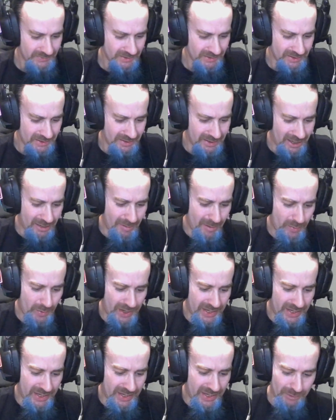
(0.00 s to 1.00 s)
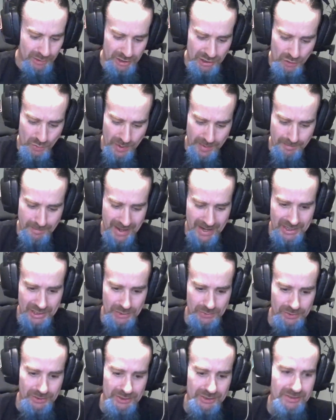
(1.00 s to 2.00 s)
I remember when games used to come with
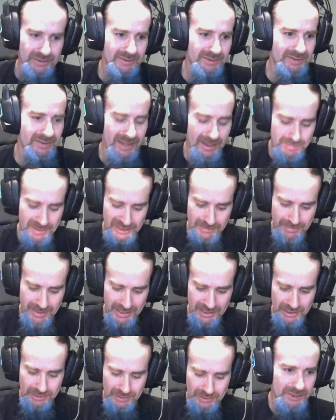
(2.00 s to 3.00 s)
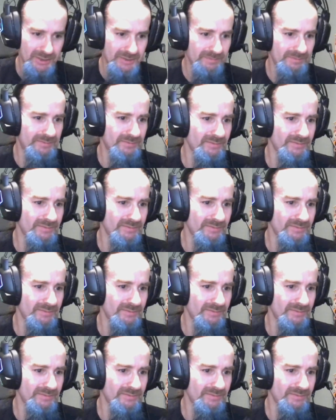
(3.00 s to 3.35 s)
manuals. I miss manuals.